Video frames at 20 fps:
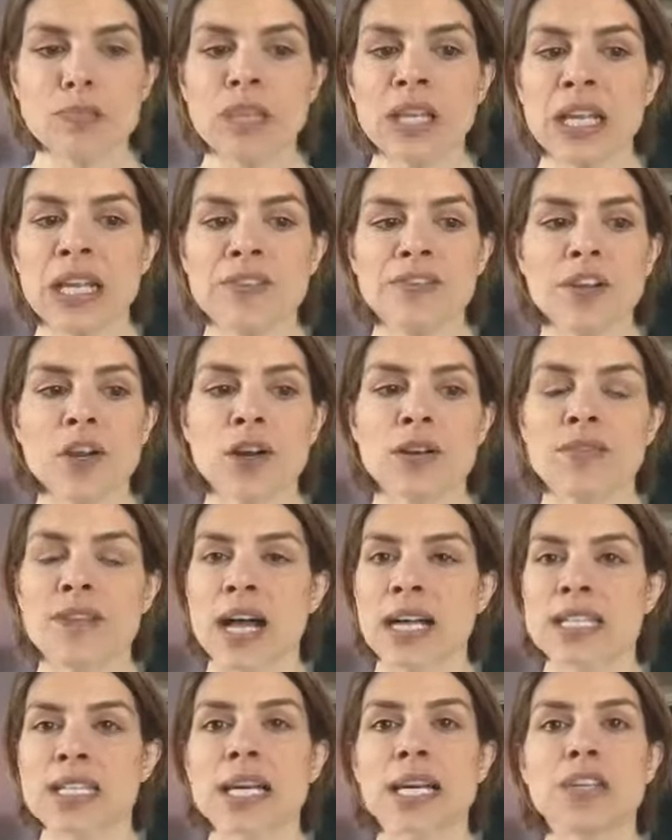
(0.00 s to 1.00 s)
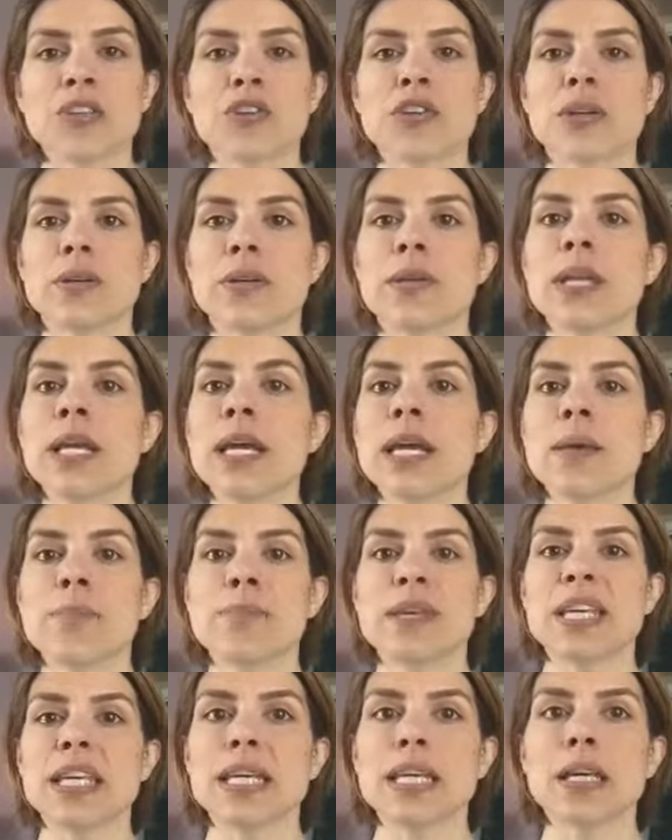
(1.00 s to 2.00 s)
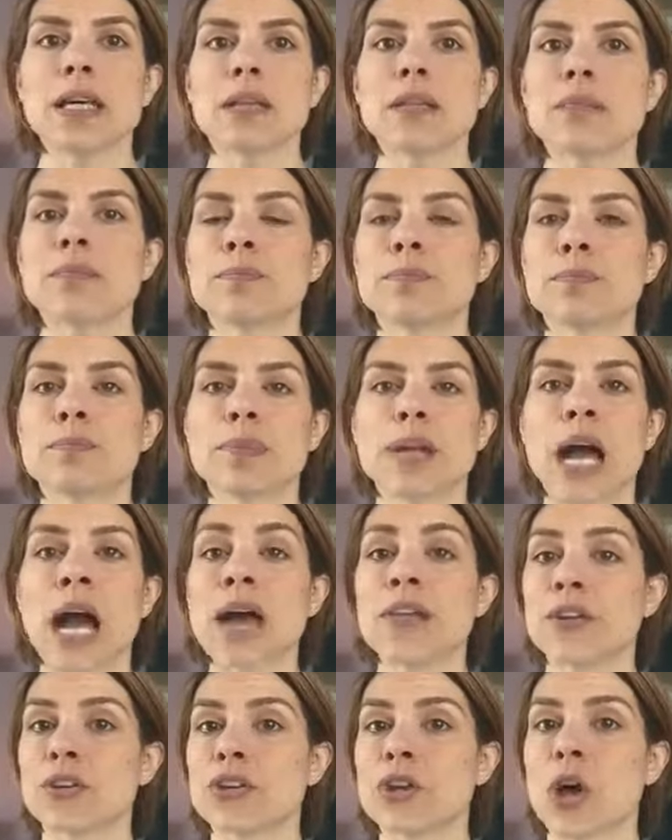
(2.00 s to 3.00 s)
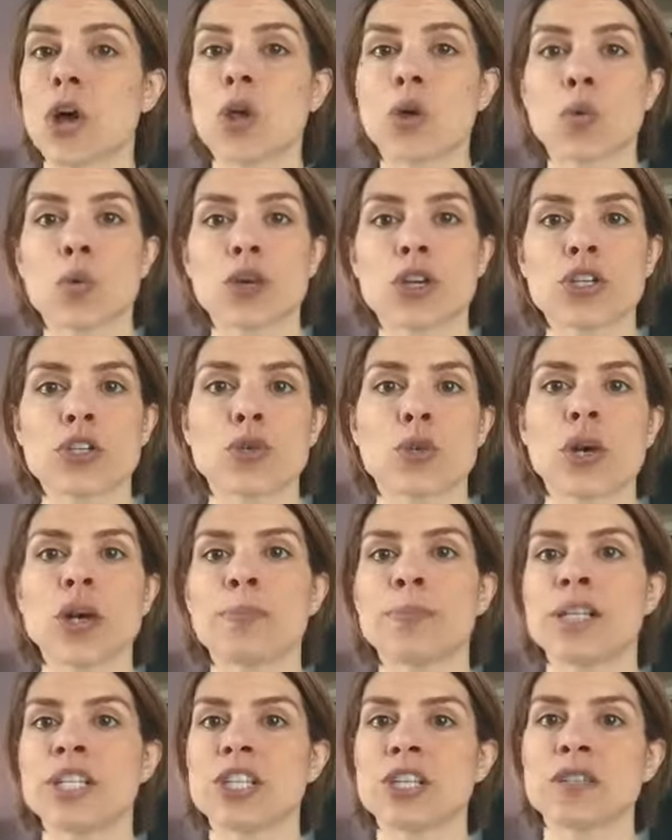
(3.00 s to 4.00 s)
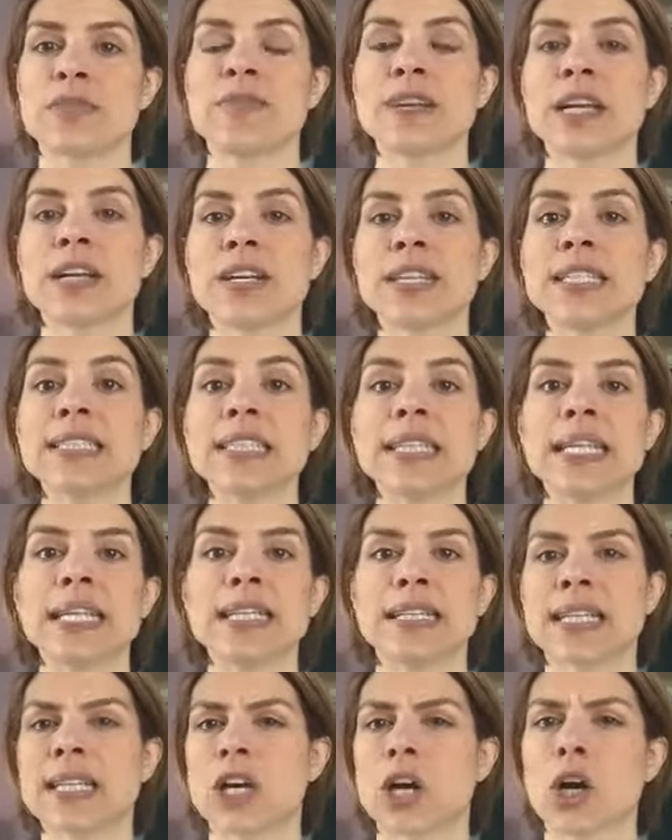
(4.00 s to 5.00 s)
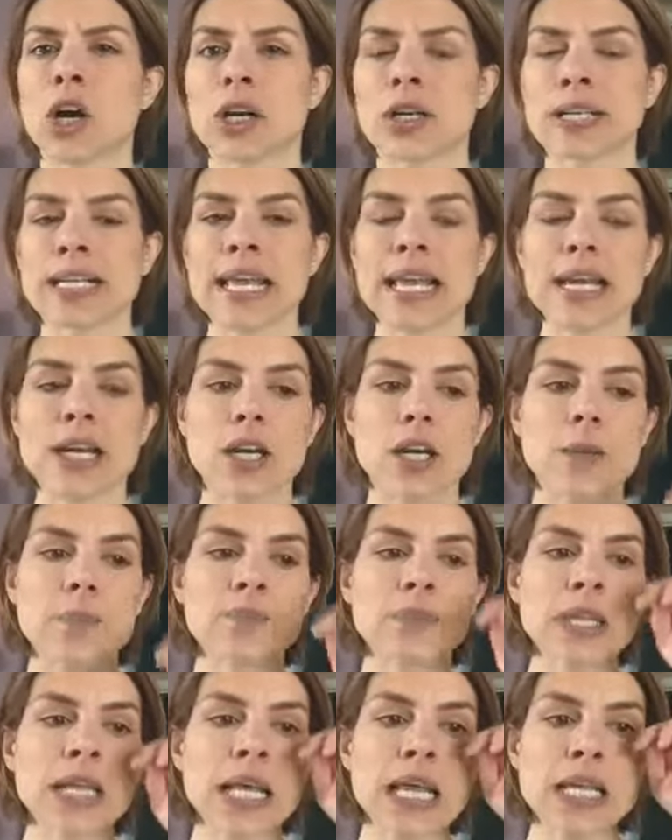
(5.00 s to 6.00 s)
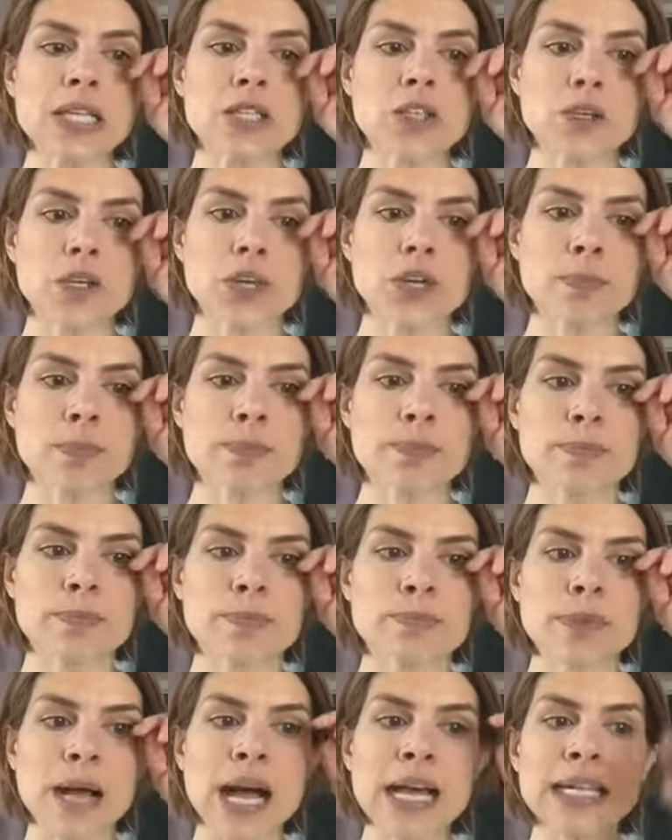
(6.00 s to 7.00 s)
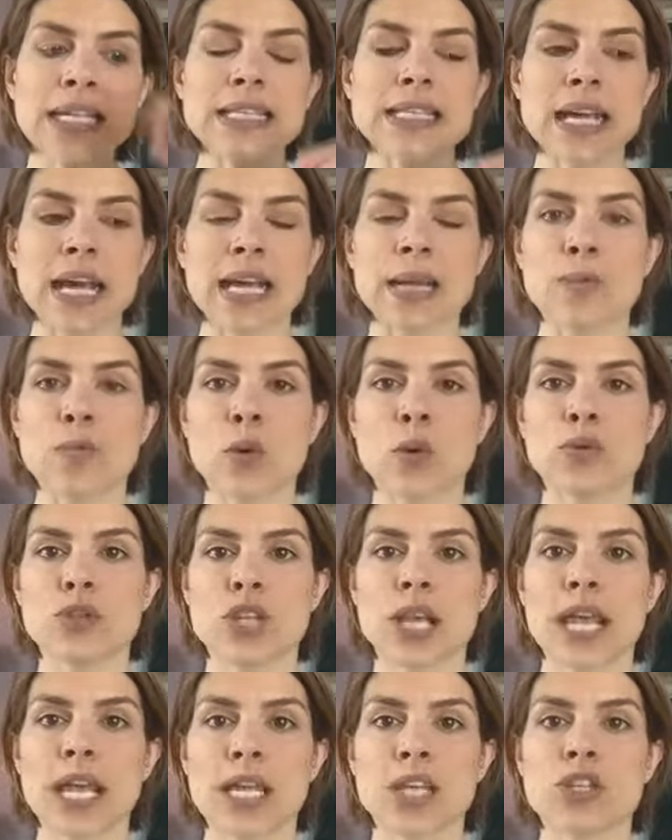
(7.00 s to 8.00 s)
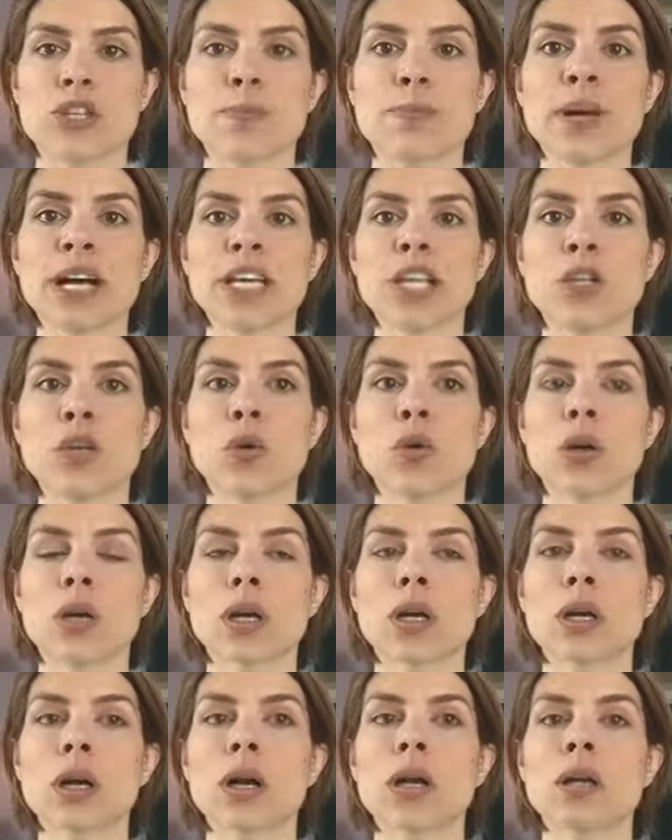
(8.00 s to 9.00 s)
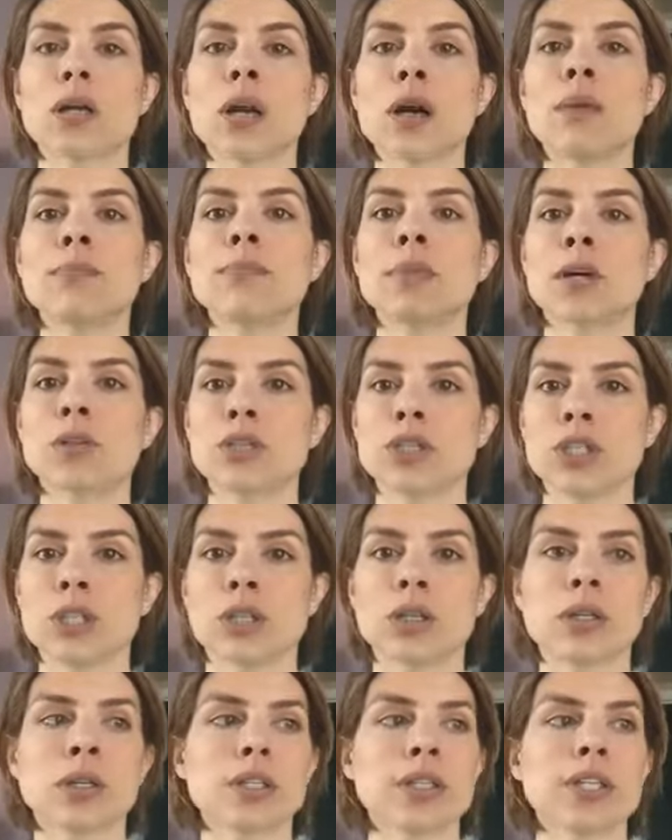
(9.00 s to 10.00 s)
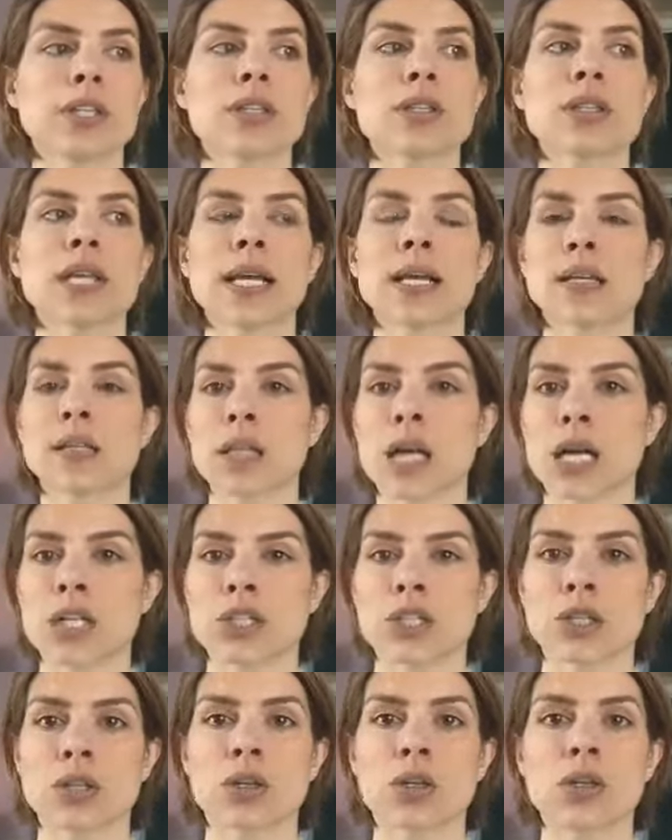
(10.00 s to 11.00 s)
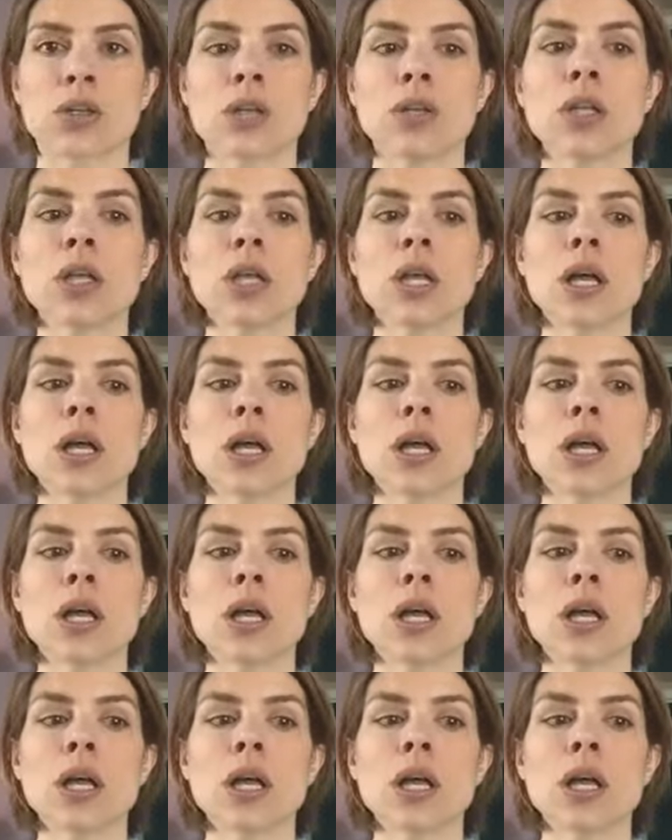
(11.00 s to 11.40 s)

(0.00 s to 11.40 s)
If you're a Vata, you could be either tall or short, but just very lean, like a hard gainer. So your body type won't change, but your emotional, your psychological,